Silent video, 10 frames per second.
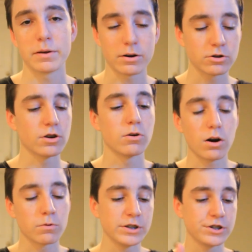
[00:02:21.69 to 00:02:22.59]
And also,
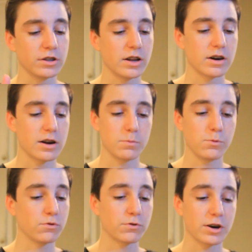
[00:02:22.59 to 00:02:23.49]
I'll read your letter. I
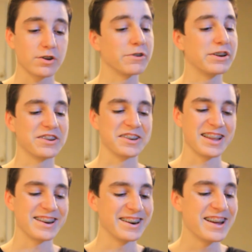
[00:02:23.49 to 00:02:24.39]
almost forgot to read your
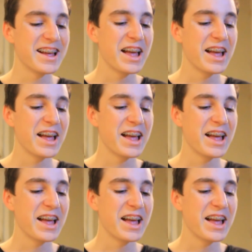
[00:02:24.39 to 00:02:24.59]
letter.